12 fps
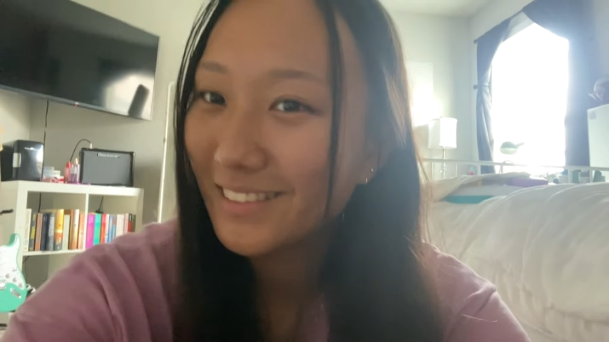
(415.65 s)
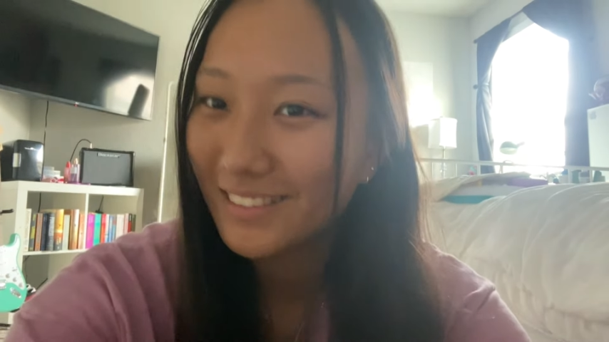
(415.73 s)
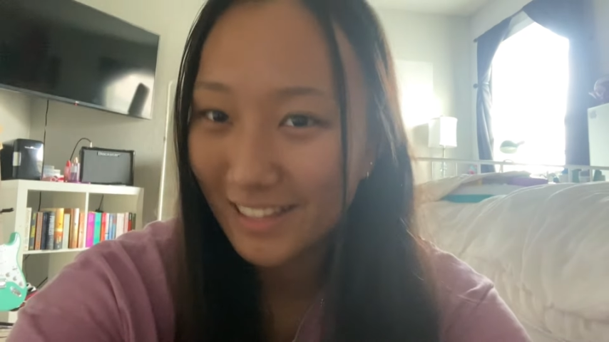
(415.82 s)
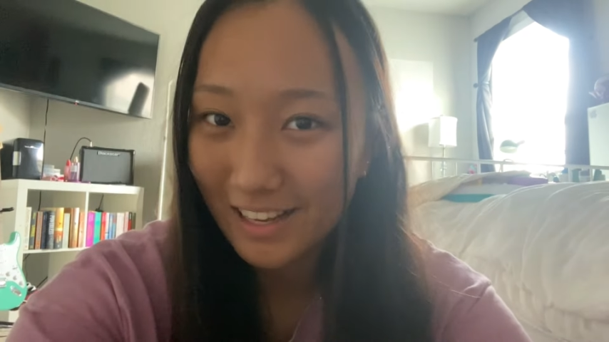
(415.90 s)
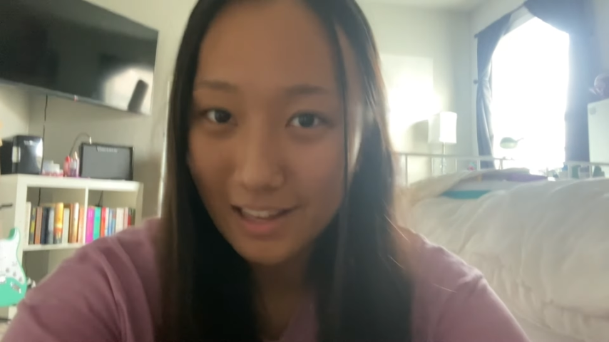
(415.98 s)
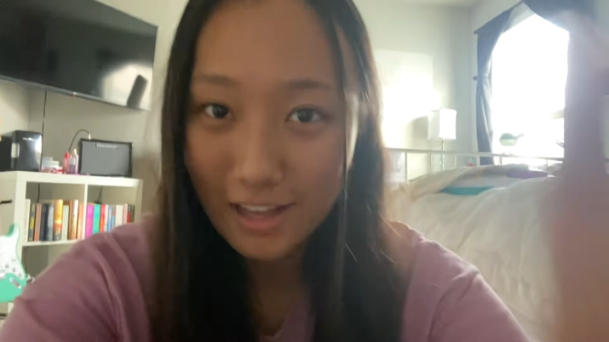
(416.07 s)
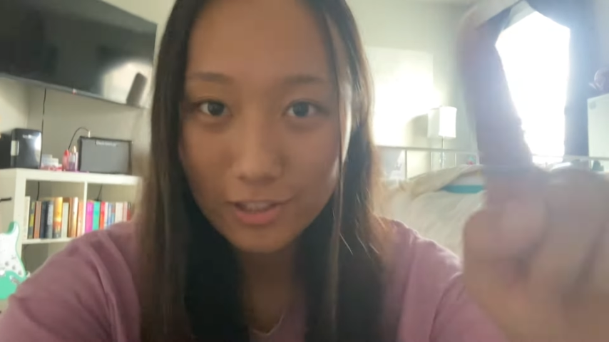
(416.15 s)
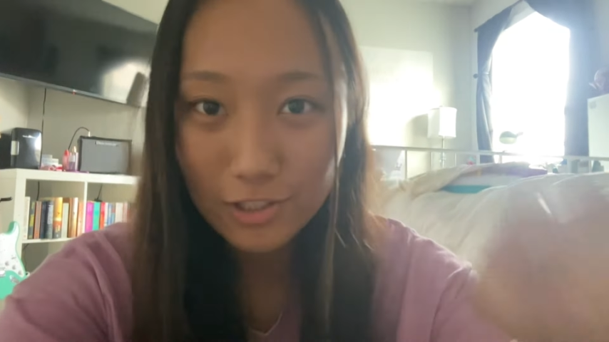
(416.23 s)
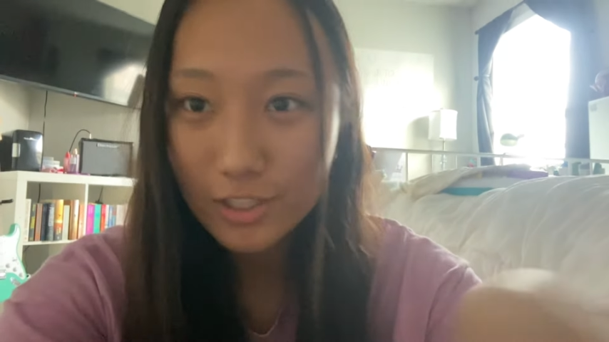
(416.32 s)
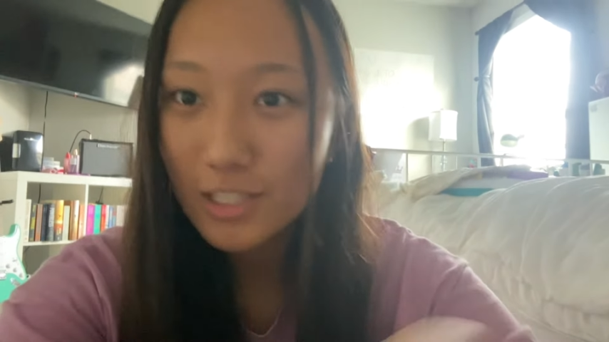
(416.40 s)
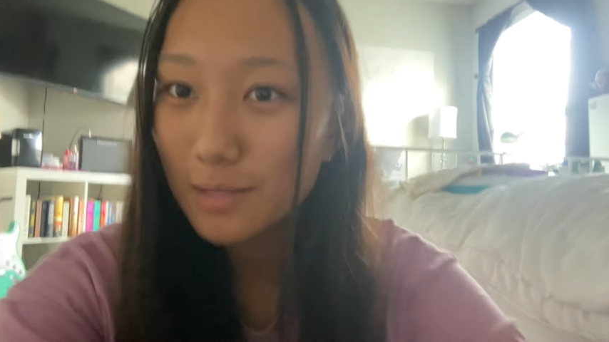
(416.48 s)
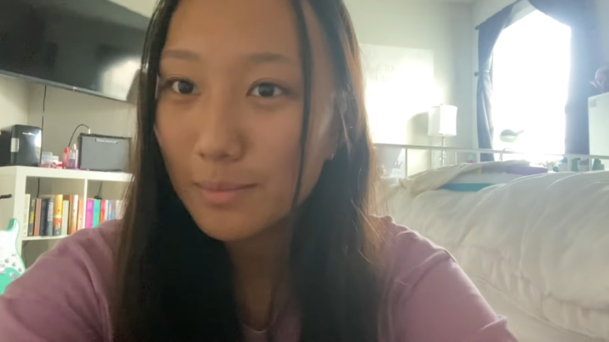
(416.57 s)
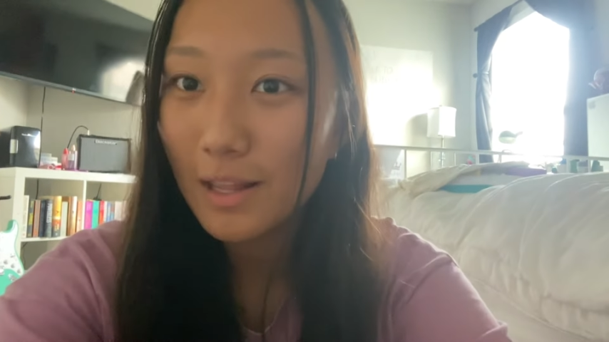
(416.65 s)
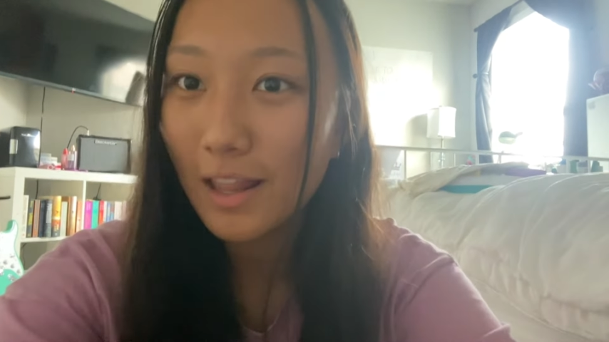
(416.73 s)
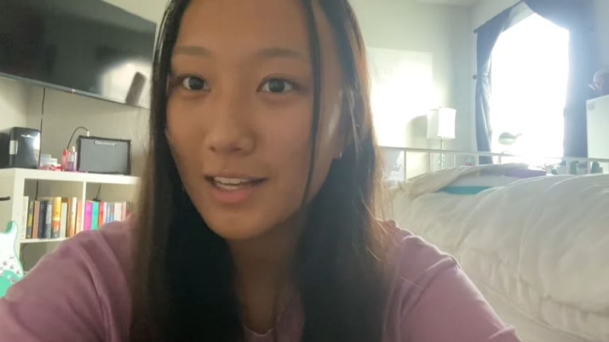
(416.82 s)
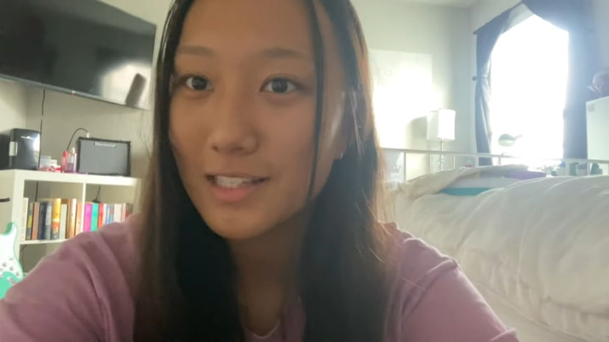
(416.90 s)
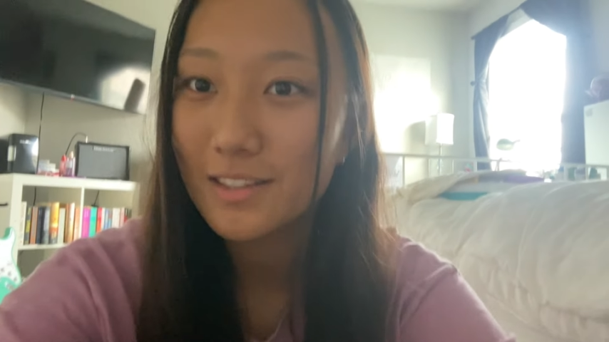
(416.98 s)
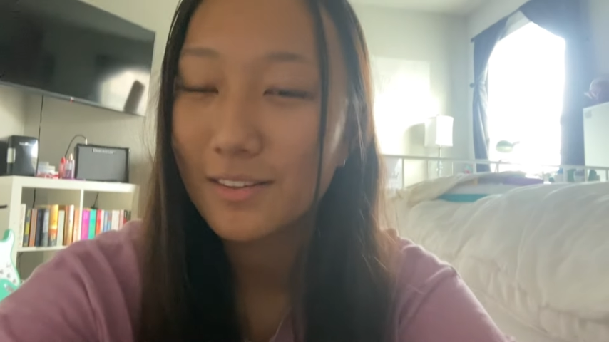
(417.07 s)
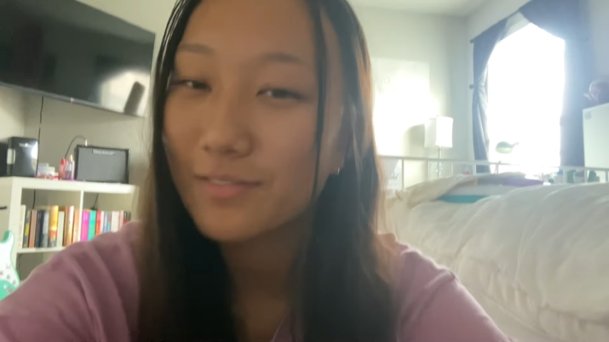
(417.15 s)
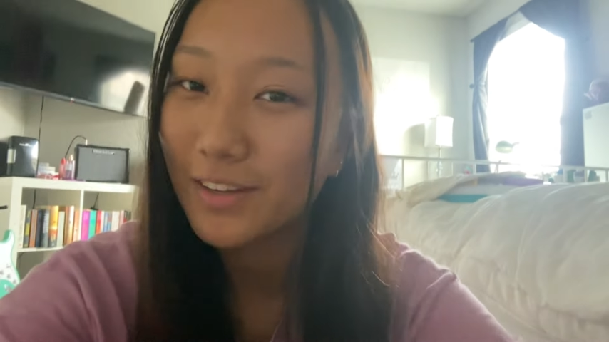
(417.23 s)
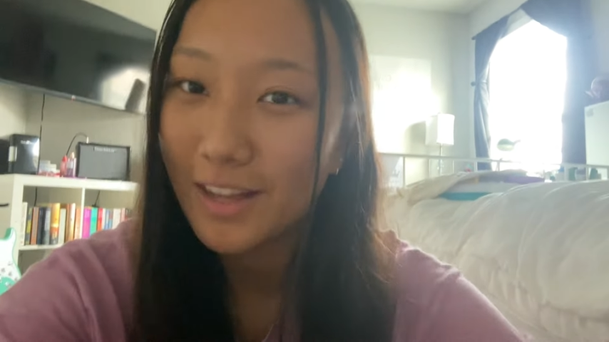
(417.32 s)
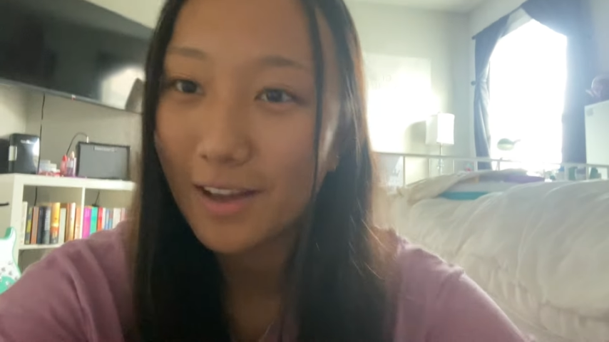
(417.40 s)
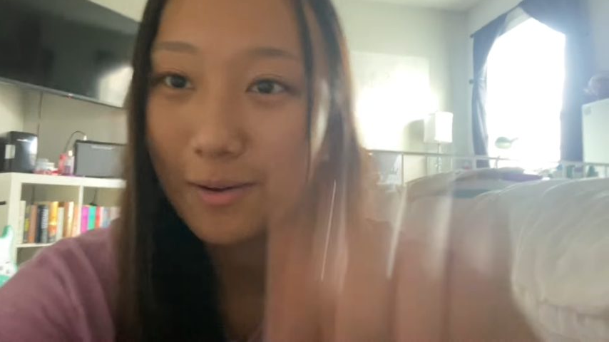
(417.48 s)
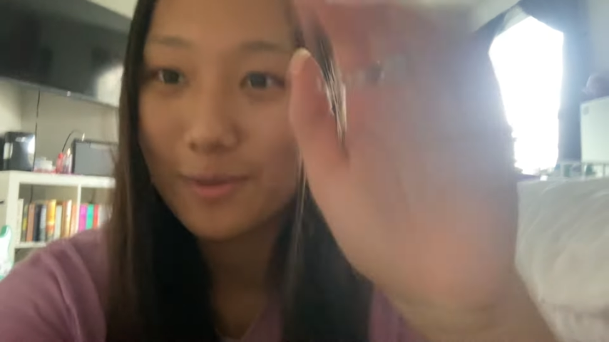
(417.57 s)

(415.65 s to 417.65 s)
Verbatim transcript: yeah, I'll see you guys in my next video.